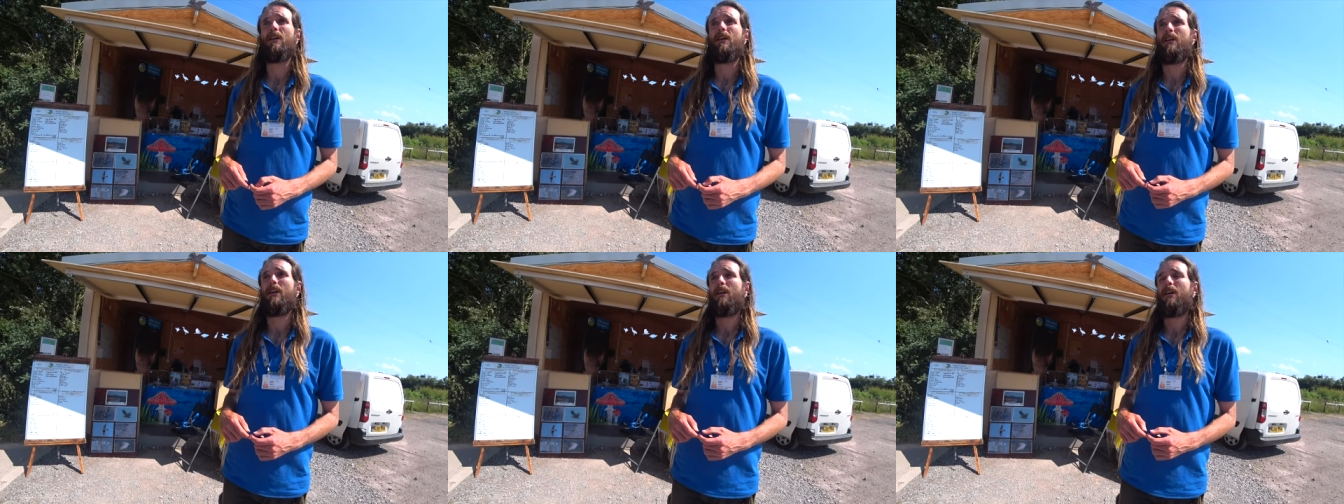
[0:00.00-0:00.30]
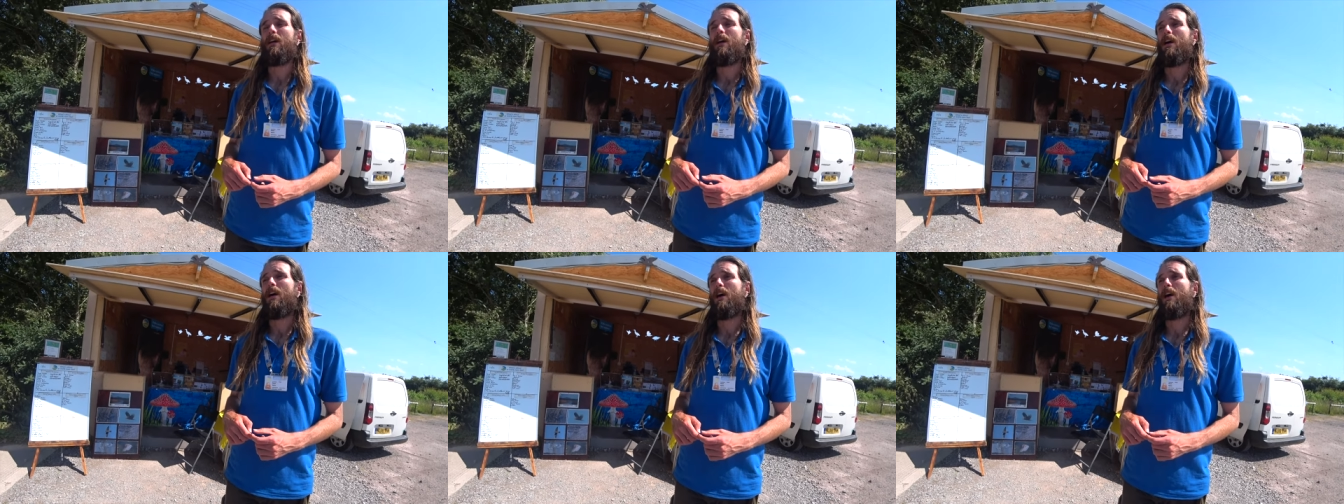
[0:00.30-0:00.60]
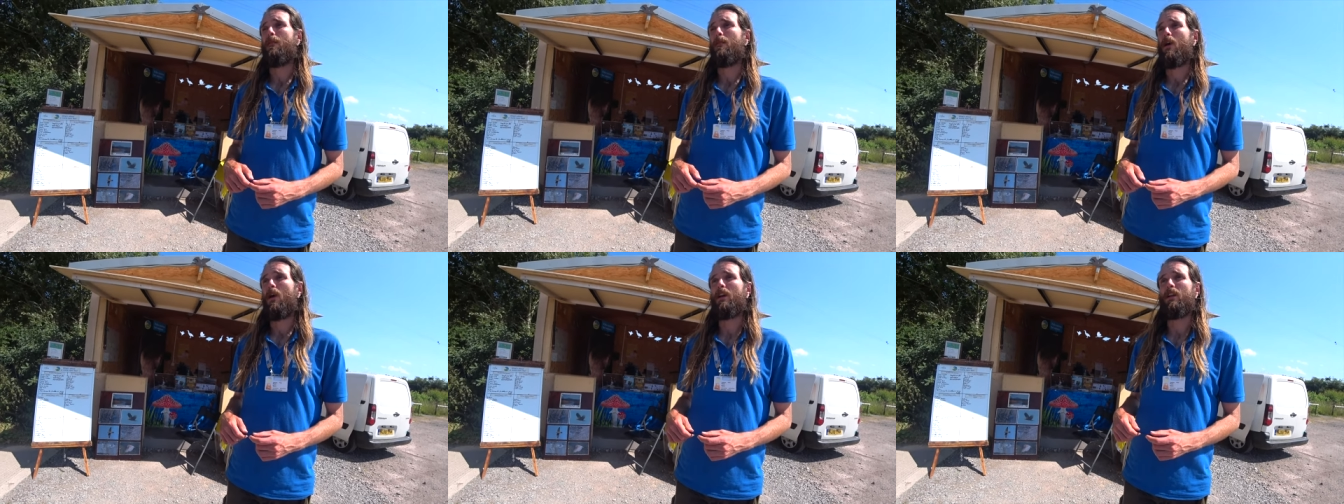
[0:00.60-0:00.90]

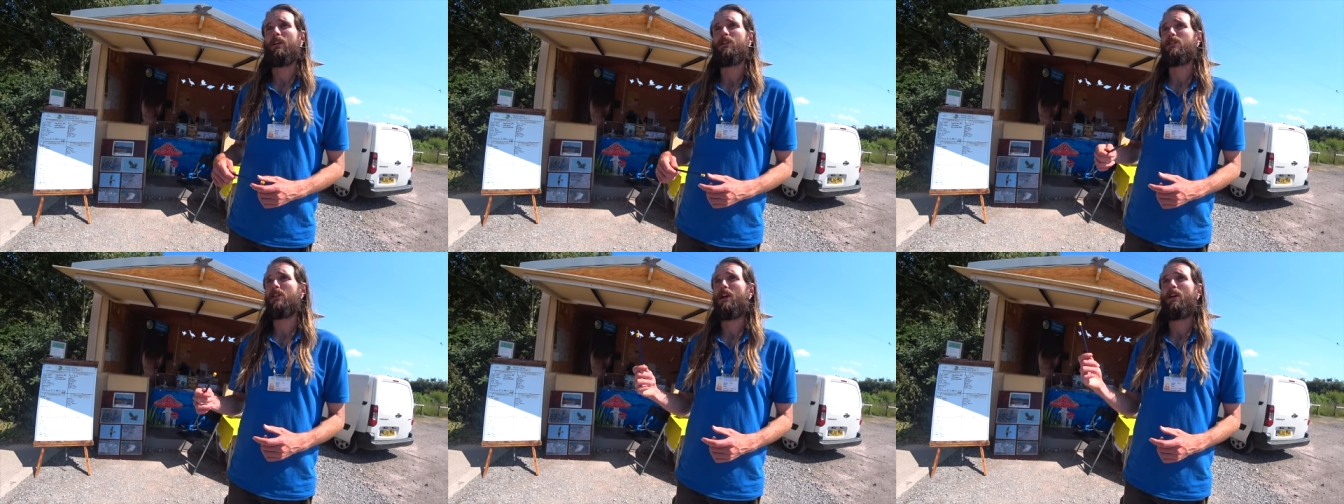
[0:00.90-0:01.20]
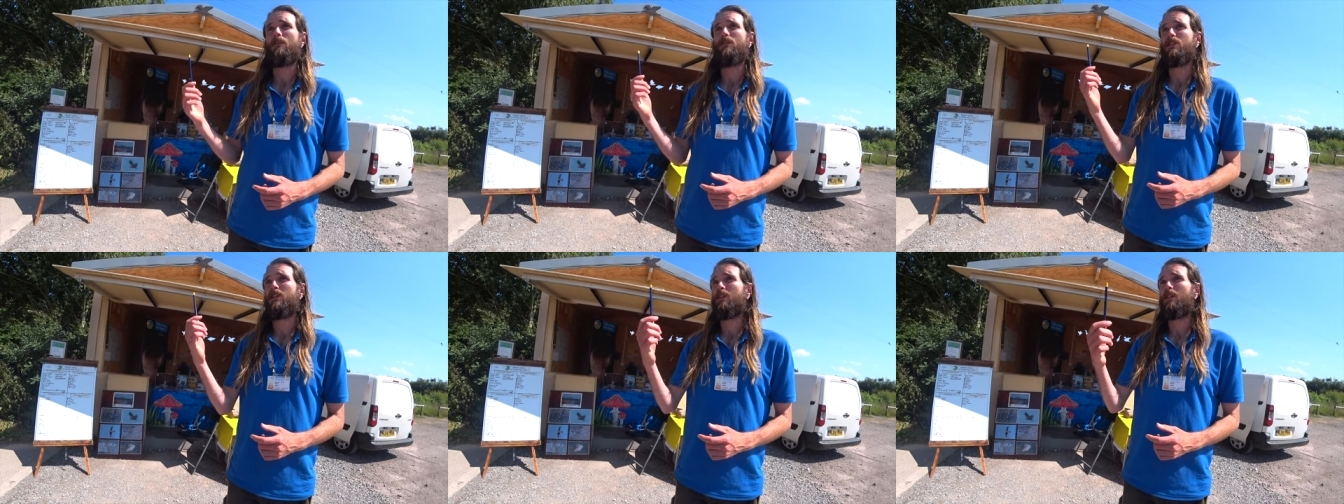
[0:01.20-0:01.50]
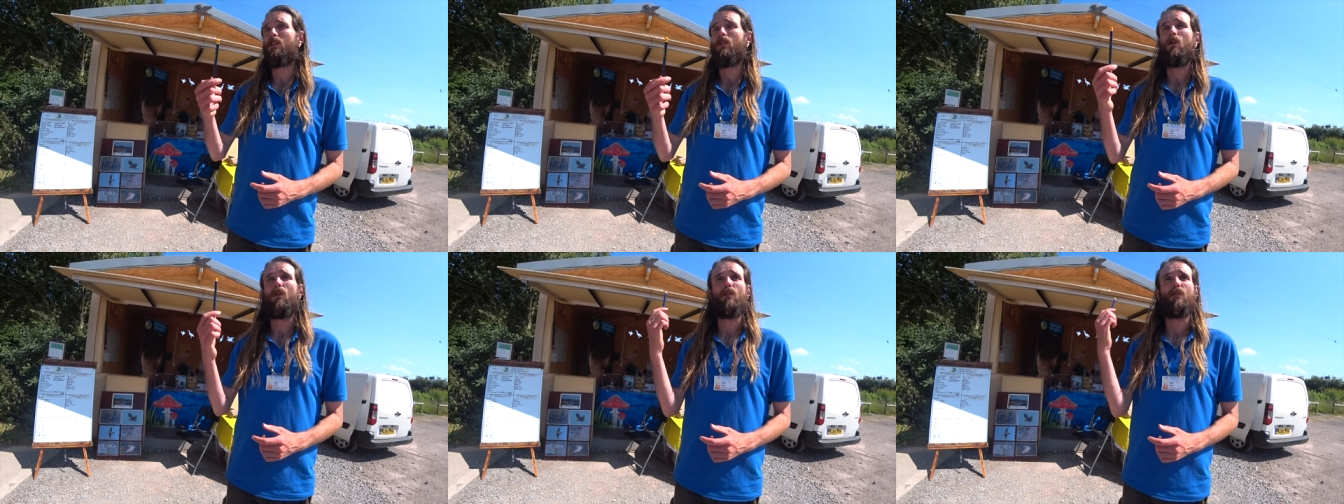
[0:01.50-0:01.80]
Yeah. Like I say, I've seen a
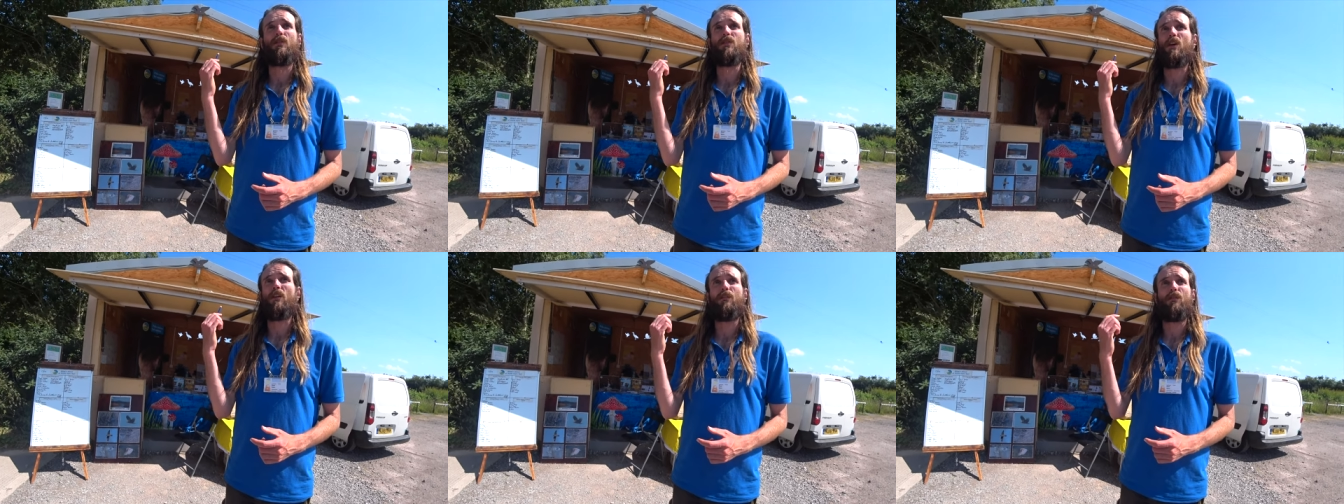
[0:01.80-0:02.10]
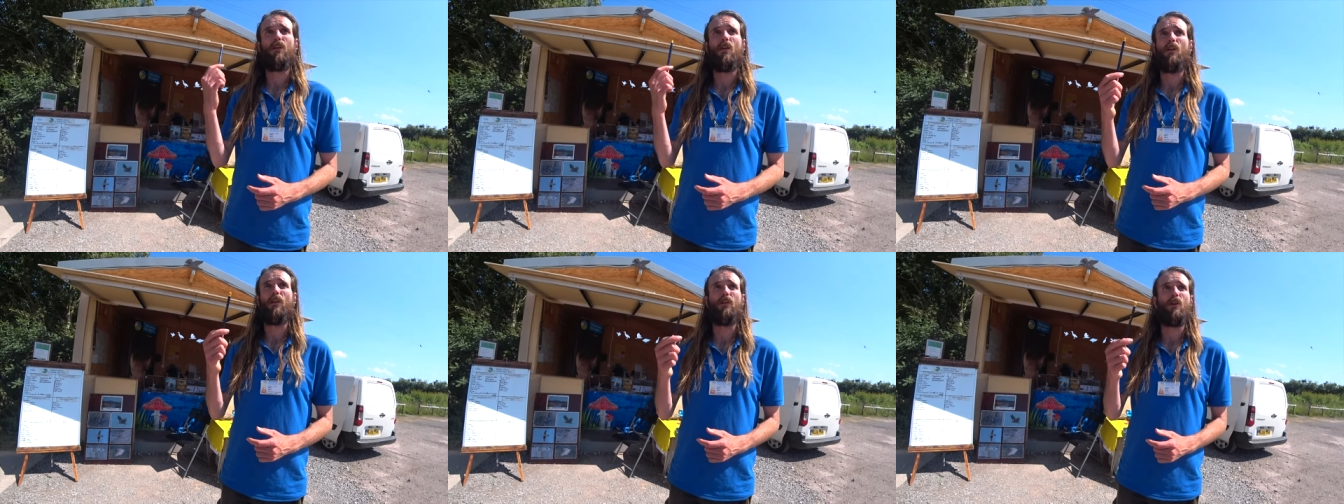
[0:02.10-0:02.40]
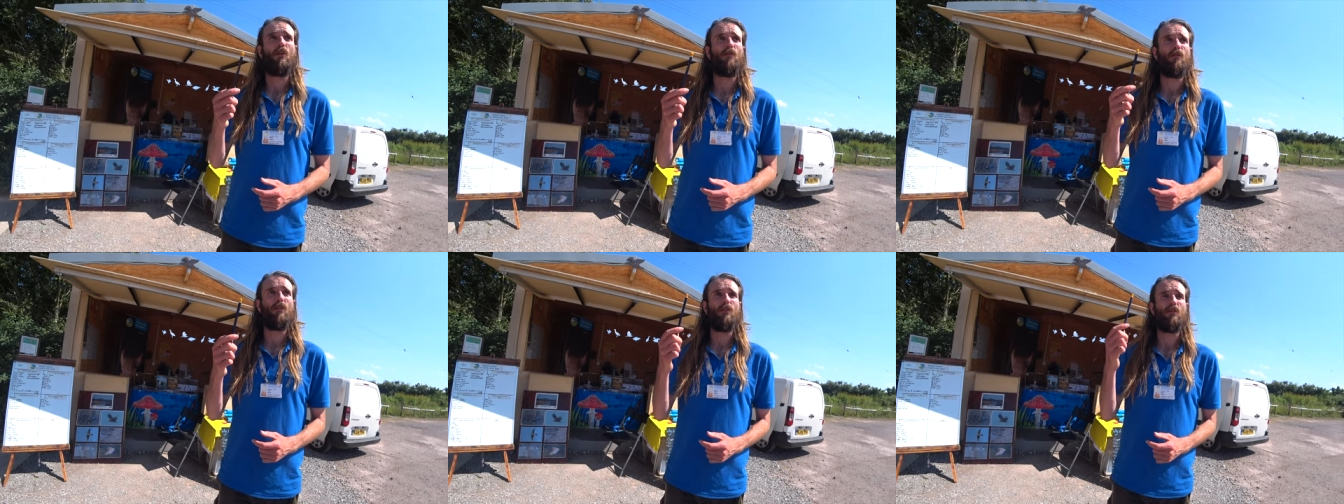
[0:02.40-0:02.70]
lot of stuff flying
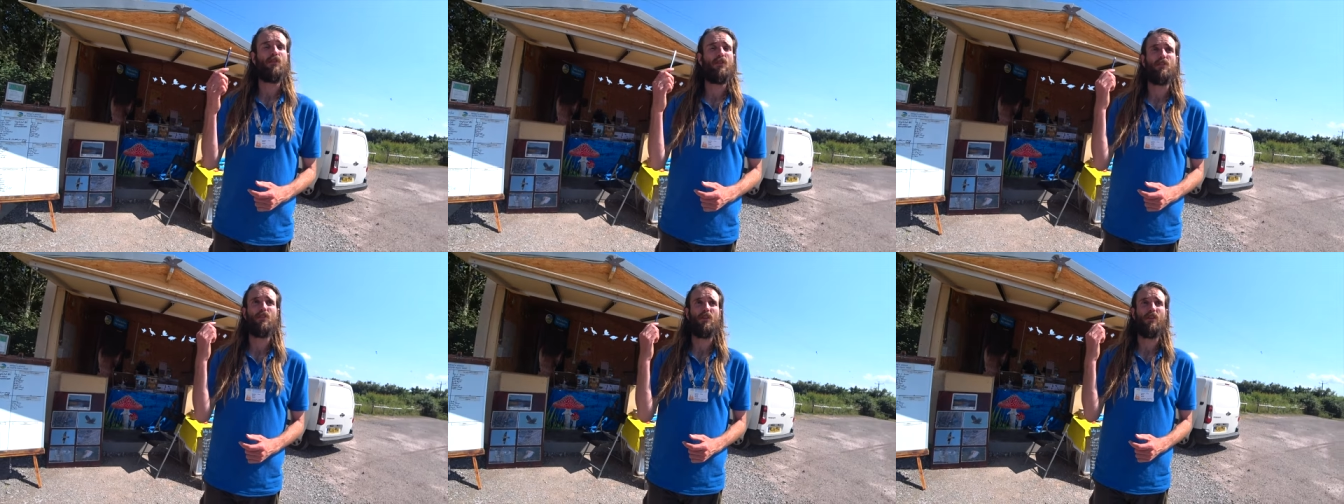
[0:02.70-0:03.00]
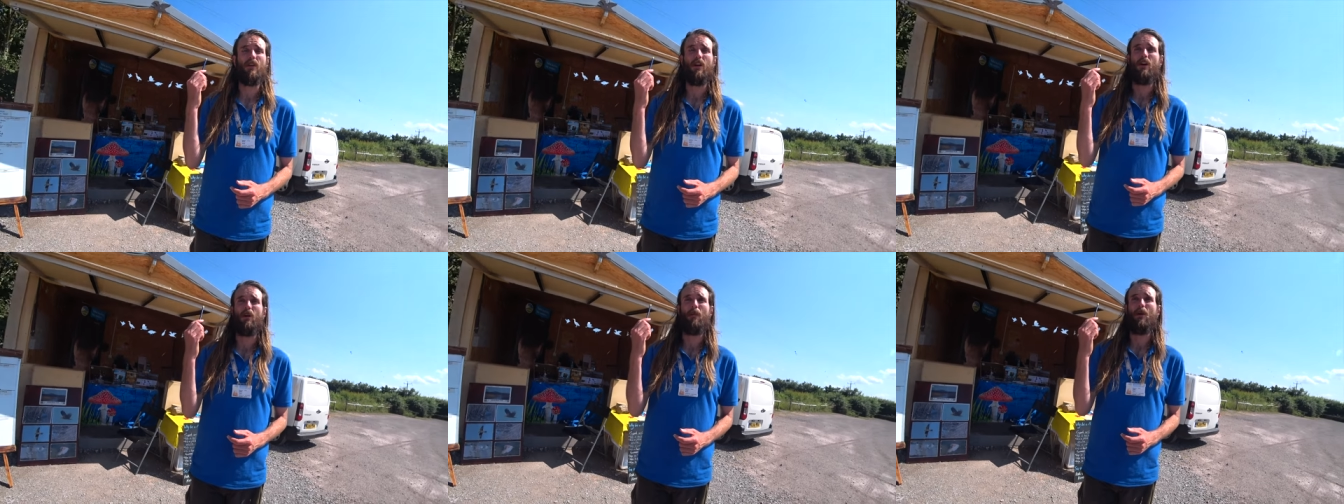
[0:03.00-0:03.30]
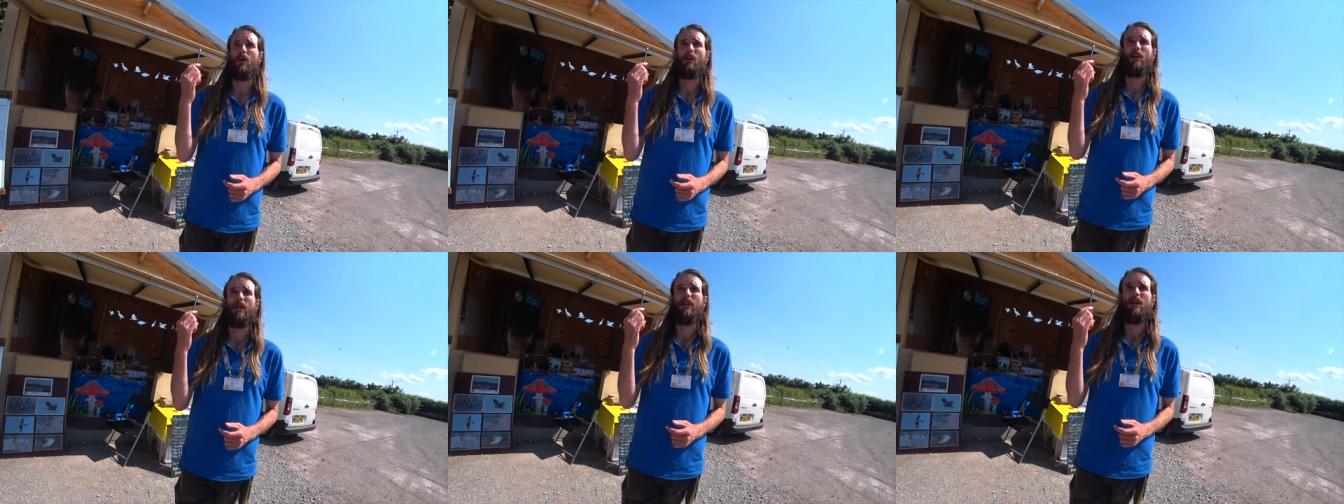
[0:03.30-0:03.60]
over just the car
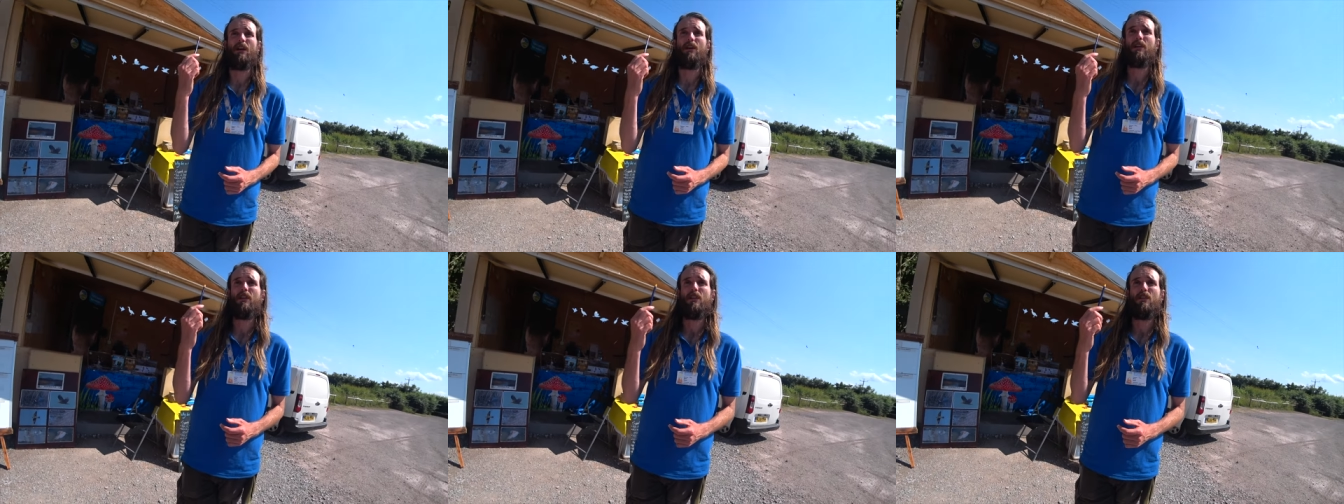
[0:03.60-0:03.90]
park here,